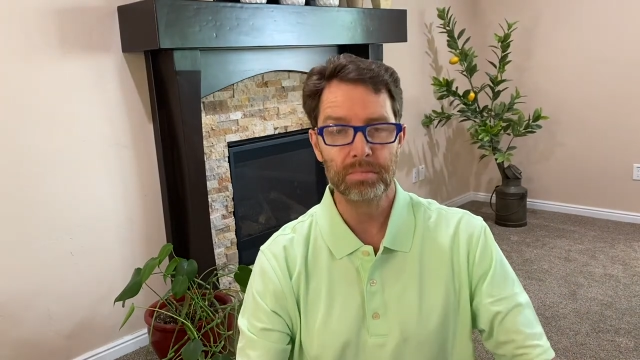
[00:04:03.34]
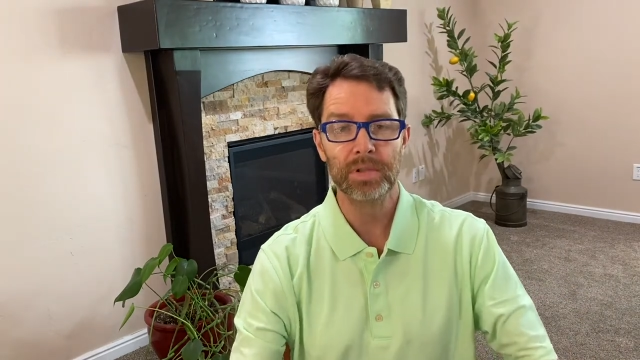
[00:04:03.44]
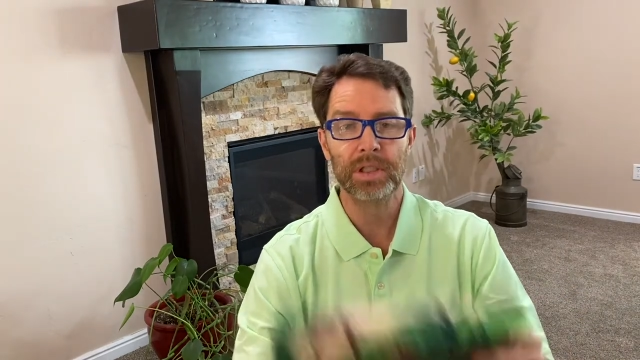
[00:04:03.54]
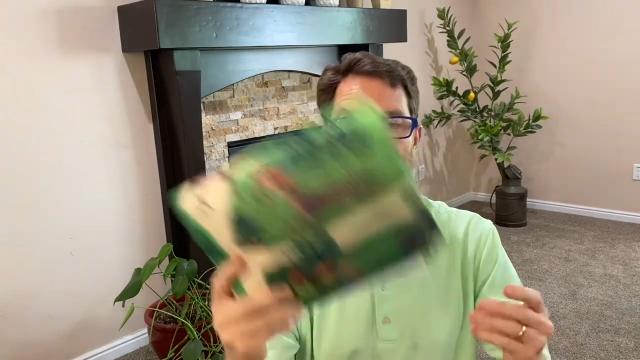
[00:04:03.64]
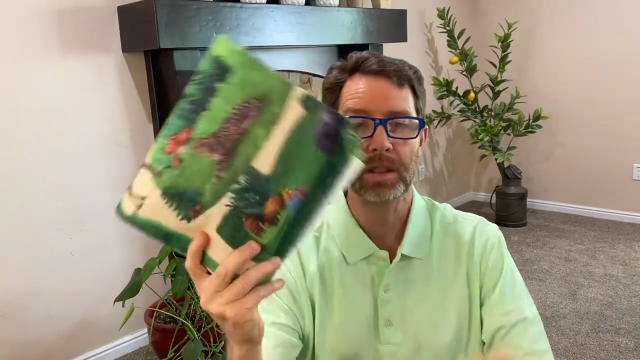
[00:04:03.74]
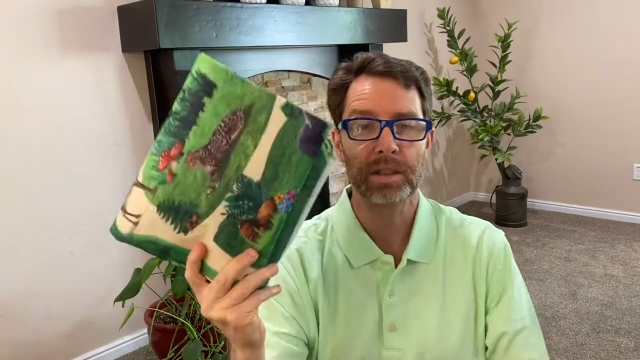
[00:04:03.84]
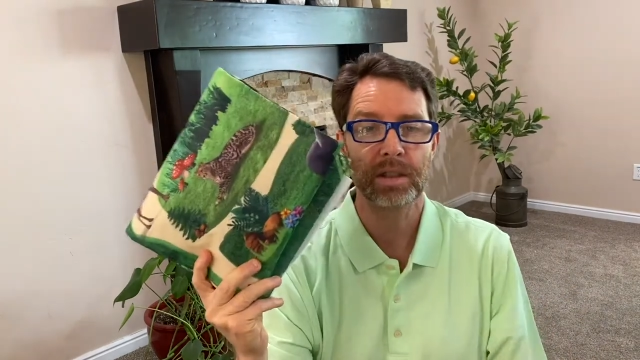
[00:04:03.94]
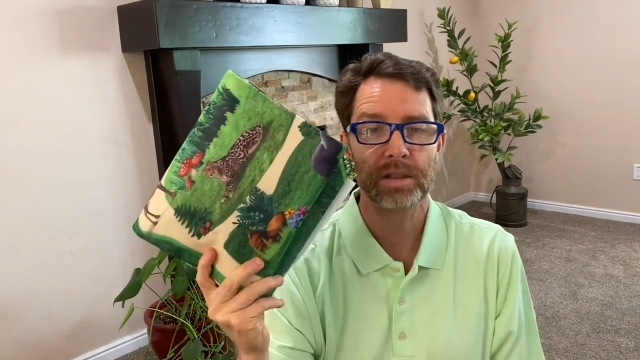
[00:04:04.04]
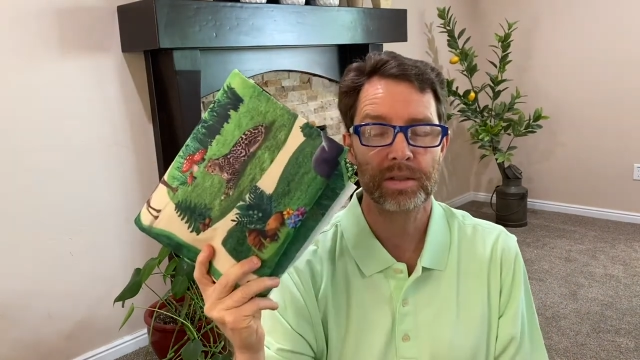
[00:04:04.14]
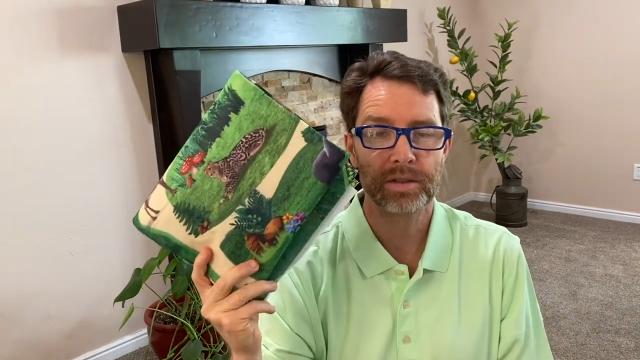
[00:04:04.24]
little
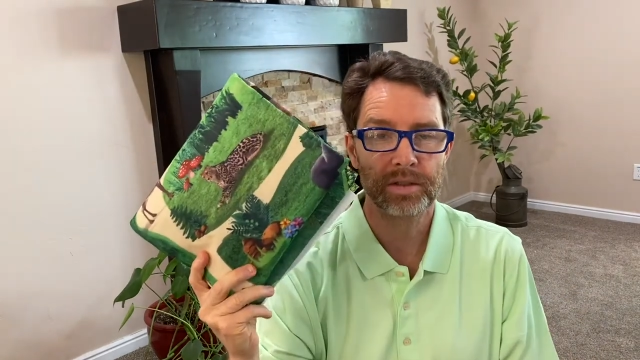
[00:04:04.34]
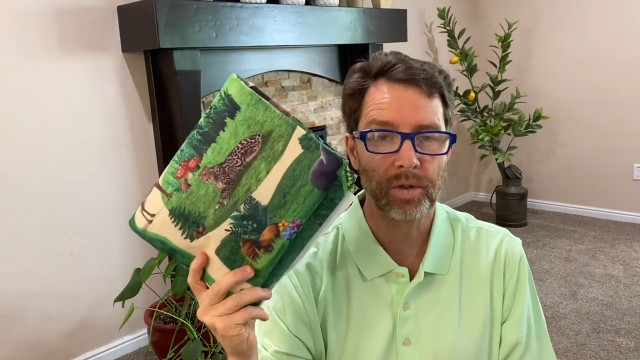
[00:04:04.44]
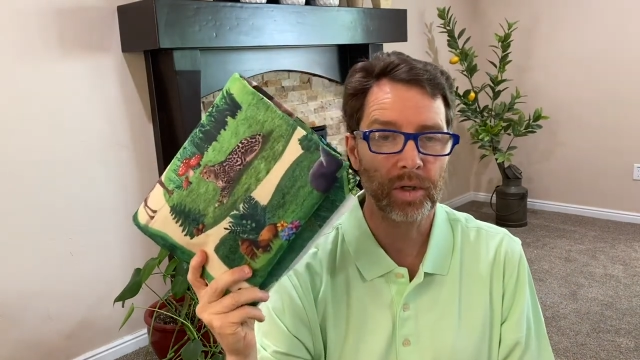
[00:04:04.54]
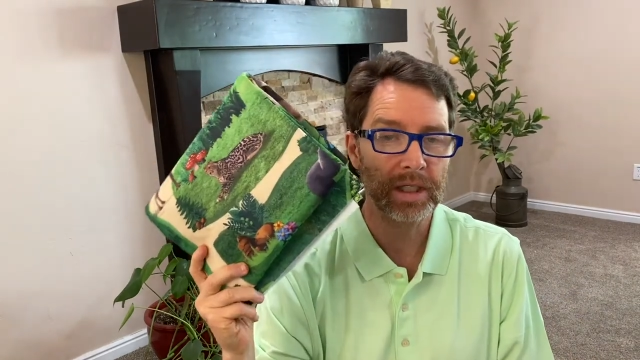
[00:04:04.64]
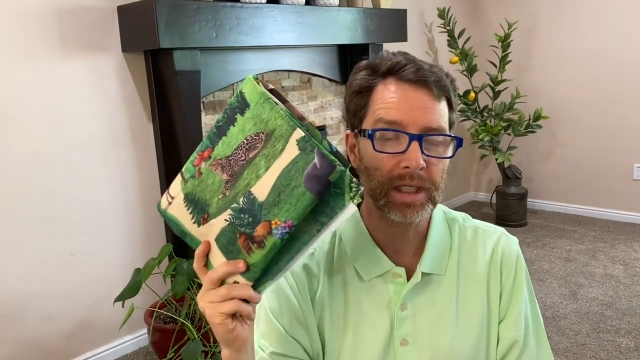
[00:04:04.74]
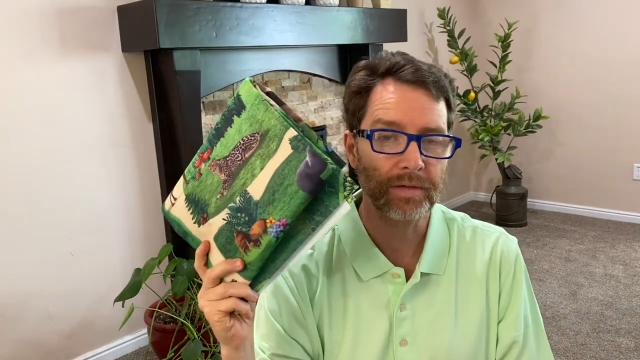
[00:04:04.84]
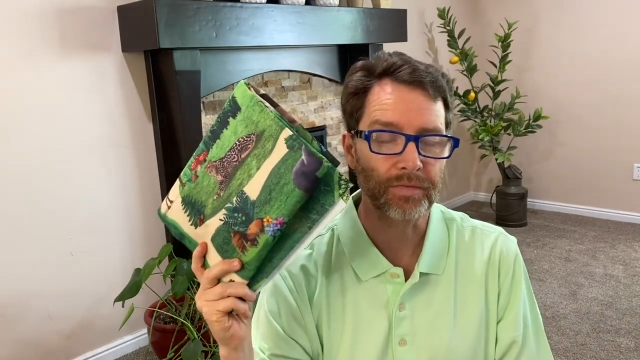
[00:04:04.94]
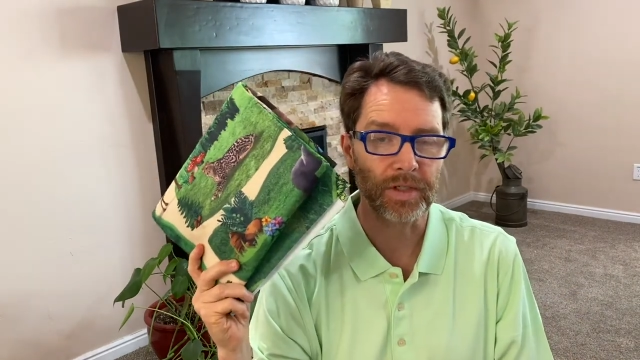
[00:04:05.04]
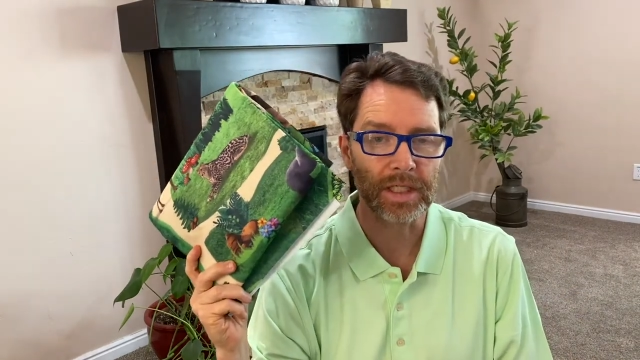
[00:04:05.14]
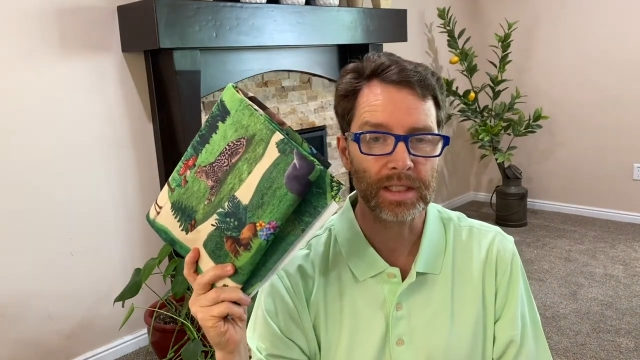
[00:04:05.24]
toy gift
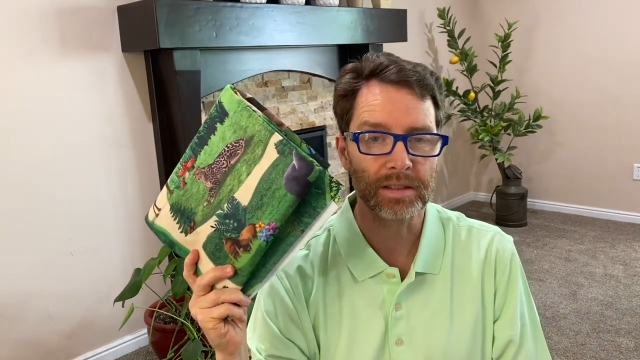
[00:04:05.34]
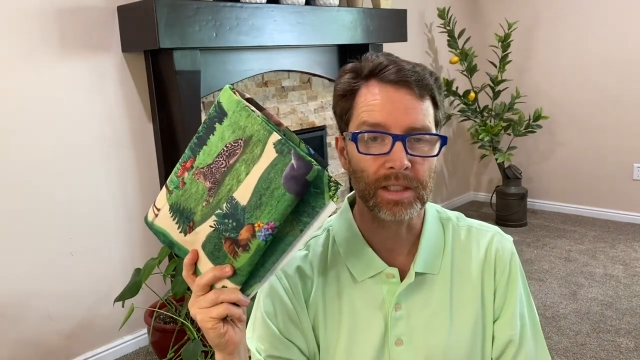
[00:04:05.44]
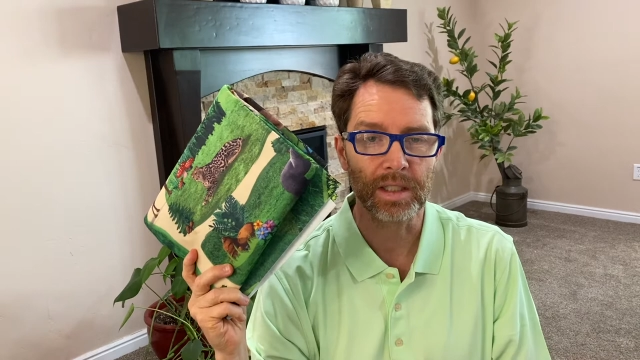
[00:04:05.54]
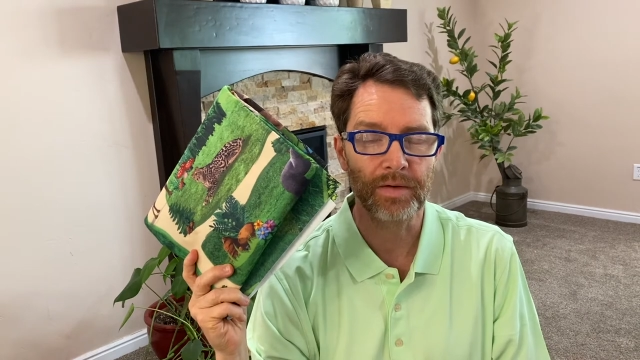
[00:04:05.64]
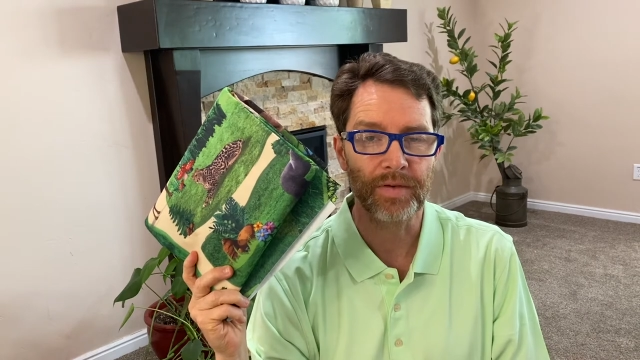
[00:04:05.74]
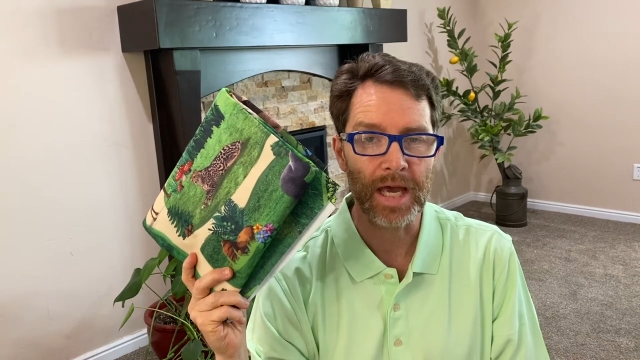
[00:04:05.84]
for kids that love